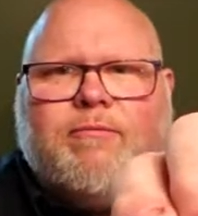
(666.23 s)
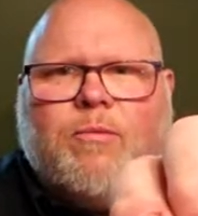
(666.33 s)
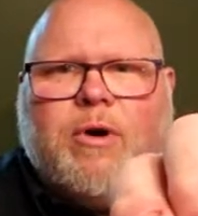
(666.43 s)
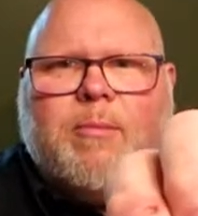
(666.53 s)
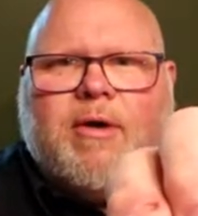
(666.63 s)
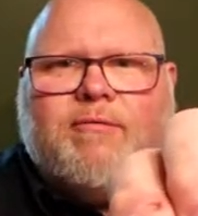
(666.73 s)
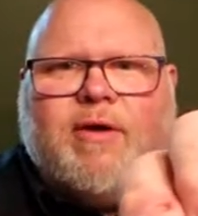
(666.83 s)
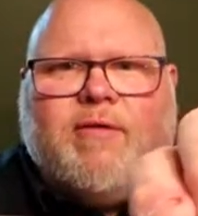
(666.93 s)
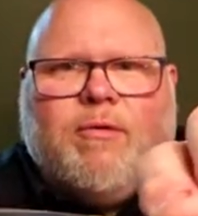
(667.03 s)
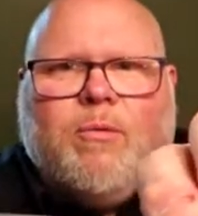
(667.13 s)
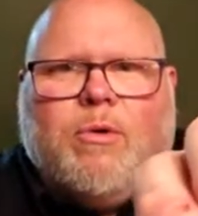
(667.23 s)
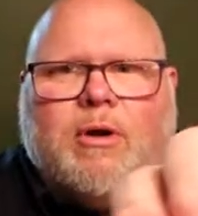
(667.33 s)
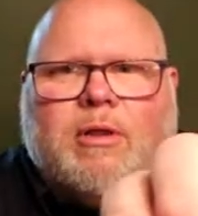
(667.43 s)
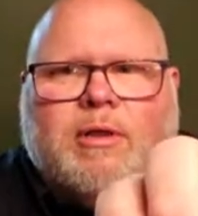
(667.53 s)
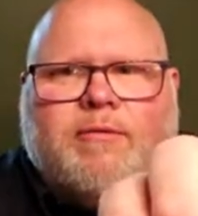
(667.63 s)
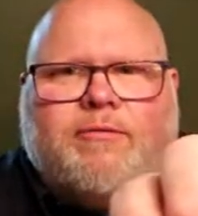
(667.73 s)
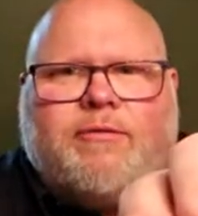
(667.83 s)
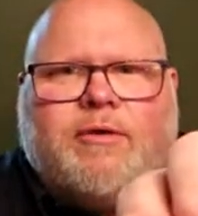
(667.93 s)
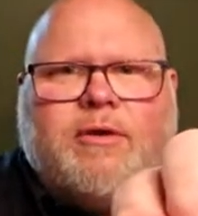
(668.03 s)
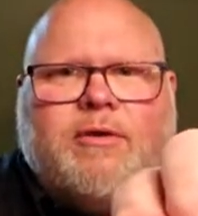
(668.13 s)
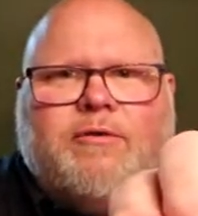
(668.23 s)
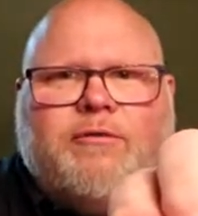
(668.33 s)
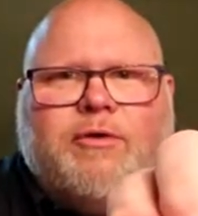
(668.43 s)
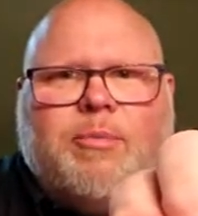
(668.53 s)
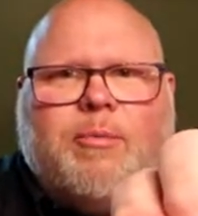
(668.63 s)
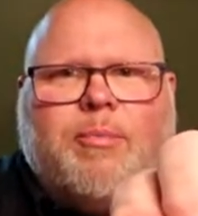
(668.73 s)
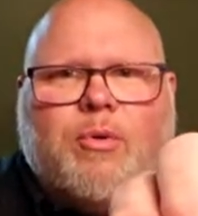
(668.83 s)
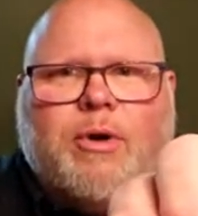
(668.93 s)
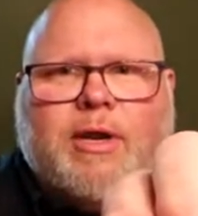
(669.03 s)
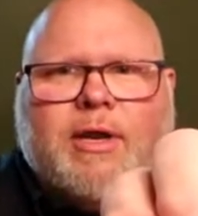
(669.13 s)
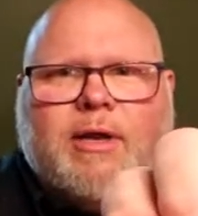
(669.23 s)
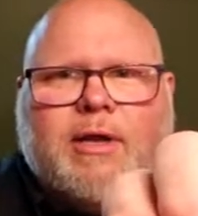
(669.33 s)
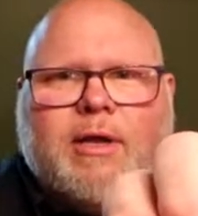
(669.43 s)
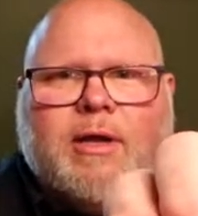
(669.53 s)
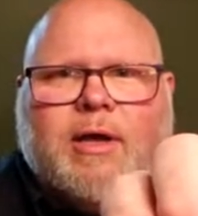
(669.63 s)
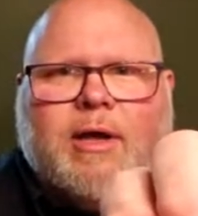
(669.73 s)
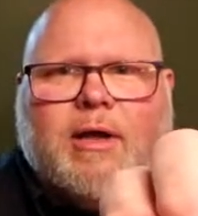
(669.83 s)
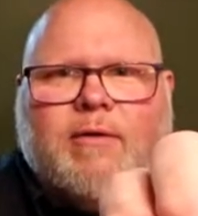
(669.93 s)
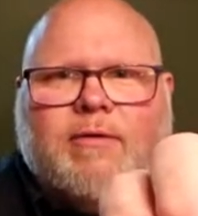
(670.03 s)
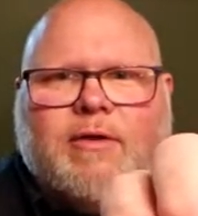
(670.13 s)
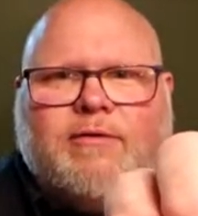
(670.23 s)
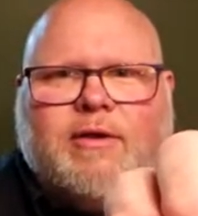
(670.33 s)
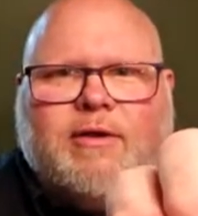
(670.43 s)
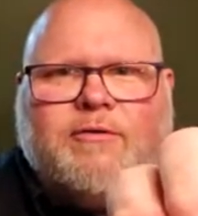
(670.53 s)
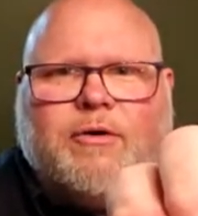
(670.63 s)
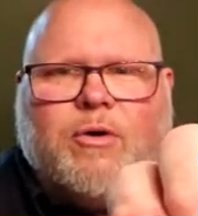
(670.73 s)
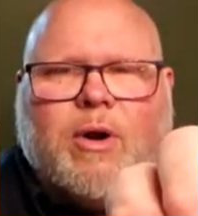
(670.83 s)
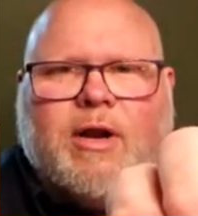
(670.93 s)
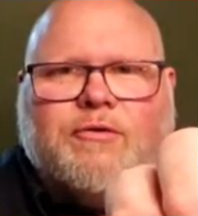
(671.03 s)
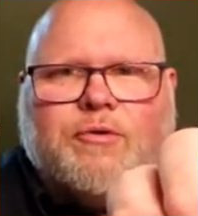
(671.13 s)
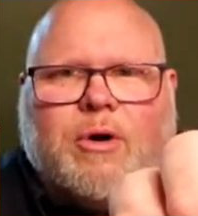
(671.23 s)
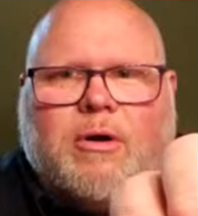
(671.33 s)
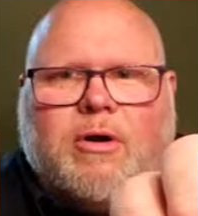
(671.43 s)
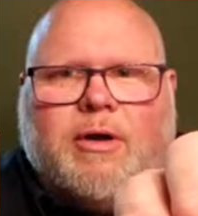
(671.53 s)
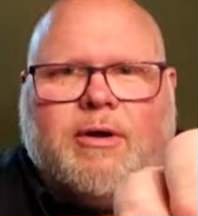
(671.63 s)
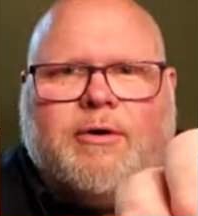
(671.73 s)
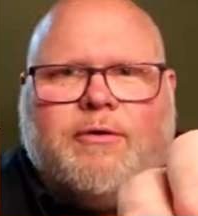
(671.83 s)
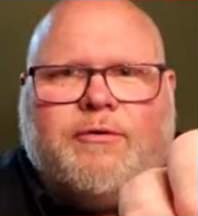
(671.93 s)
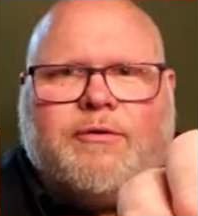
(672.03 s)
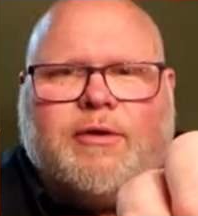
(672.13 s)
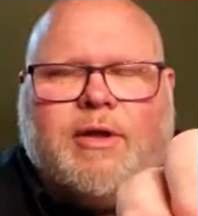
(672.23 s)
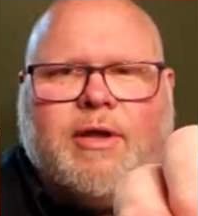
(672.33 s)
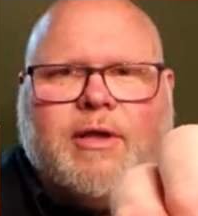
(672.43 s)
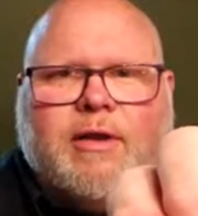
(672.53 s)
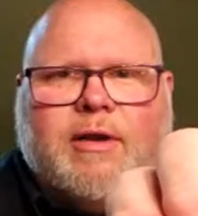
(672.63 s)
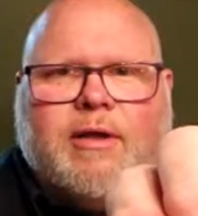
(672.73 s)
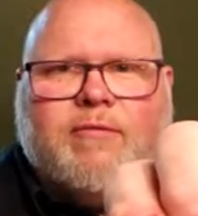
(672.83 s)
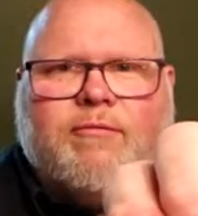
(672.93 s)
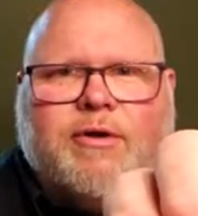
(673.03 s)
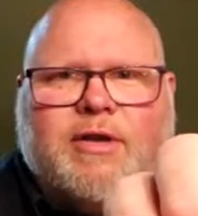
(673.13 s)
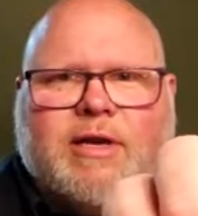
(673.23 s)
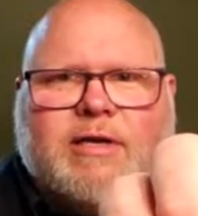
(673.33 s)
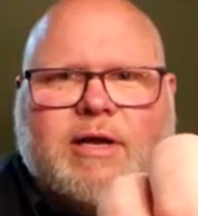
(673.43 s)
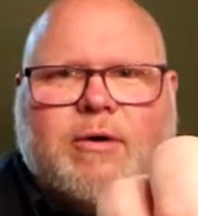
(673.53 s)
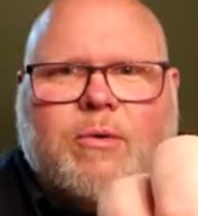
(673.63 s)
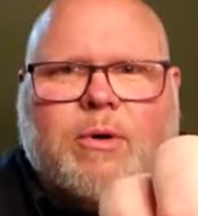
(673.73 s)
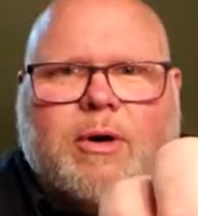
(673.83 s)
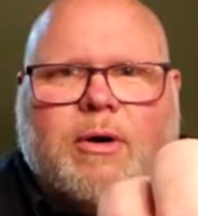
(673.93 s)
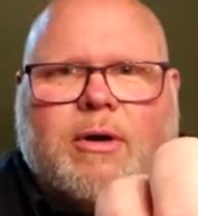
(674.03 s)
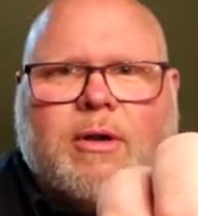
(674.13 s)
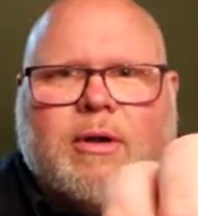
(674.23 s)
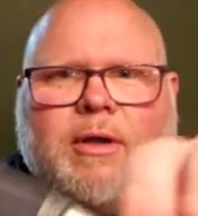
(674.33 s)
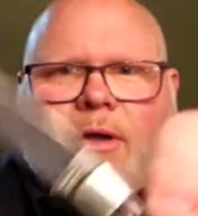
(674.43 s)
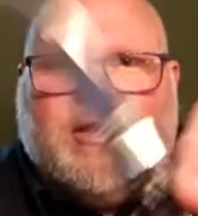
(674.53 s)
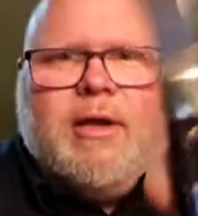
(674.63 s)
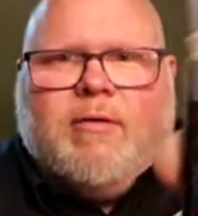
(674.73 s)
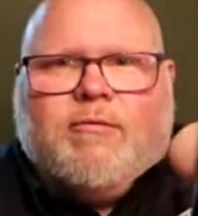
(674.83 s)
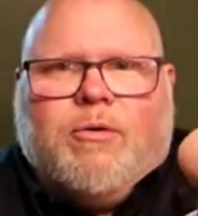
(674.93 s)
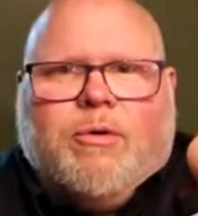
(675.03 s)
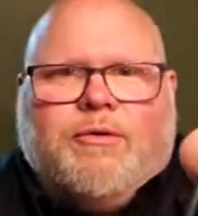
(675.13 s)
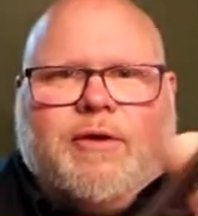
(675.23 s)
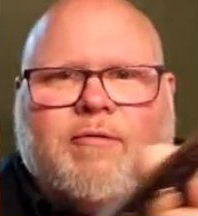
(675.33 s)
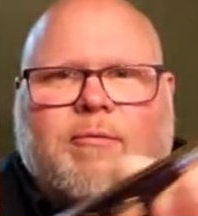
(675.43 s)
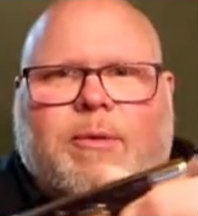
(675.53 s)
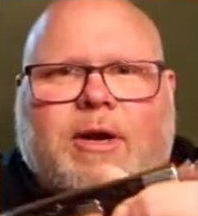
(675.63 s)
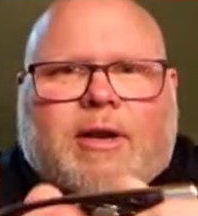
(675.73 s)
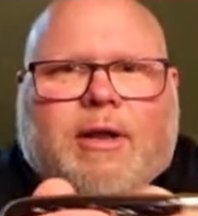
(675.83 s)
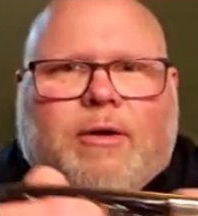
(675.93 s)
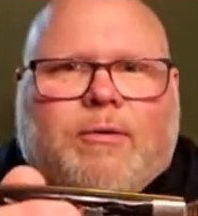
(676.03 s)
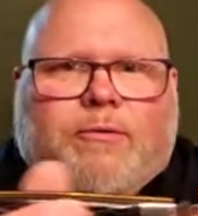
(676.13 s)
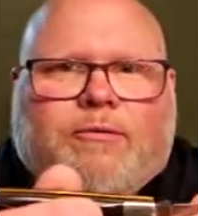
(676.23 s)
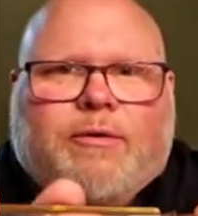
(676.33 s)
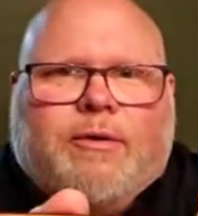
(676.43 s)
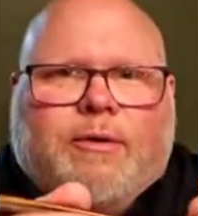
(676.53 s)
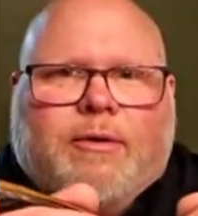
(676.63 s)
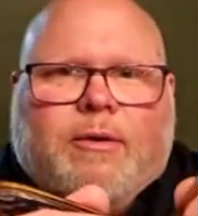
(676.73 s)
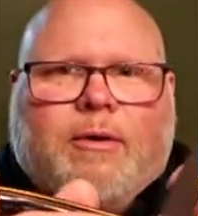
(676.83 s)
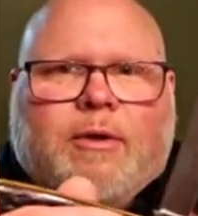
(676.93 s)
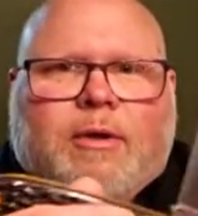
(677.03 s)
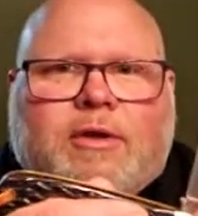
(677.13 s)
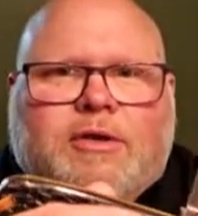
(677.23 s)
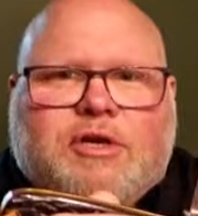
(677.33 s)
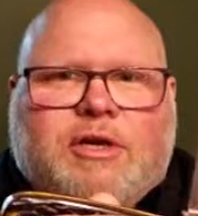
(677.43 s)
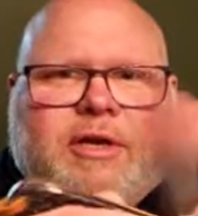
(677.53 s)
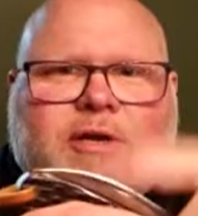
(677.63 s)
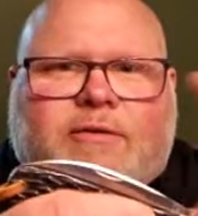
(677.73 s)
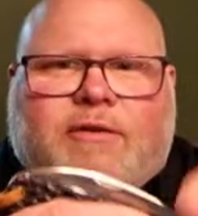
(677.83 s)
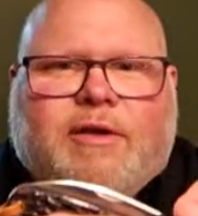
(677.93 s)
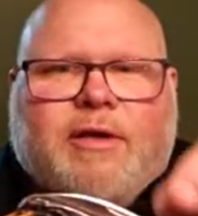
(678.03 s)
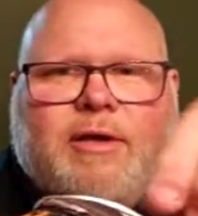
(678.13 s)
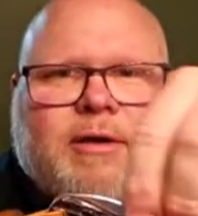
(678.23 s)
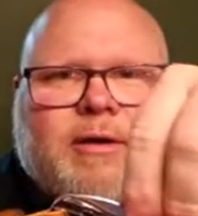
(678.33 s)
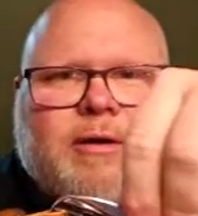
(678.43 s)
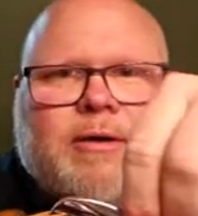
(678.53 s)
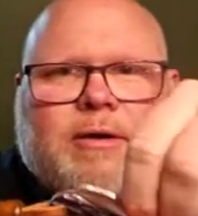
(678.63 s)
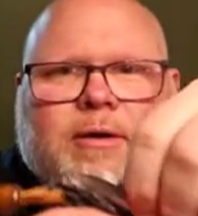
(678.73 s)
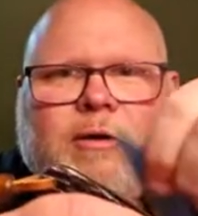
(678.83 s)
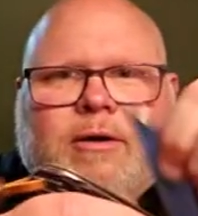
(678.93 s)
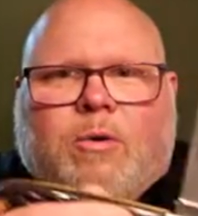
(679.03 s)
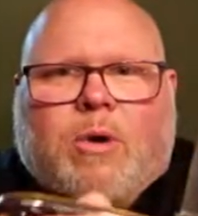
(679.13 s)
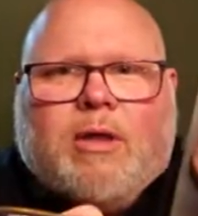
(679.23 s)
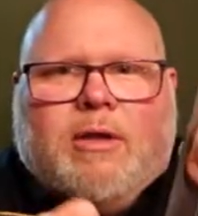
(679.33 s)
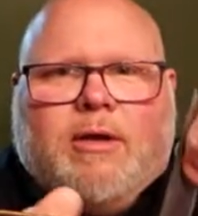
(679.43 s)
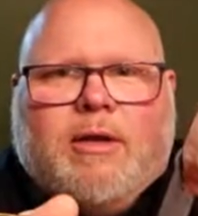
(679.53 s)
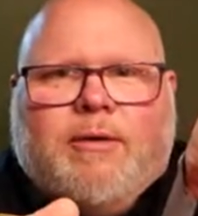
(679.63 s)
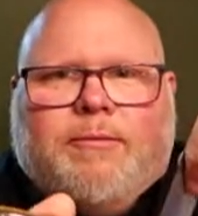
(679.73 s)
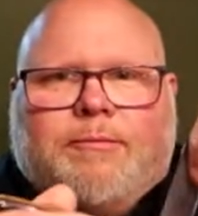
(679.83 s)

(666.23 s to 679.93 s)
one of my favorite Warncliffs, super pointy. These things are great draw cutters and for detail work. And of course, everybody knows GEC quality.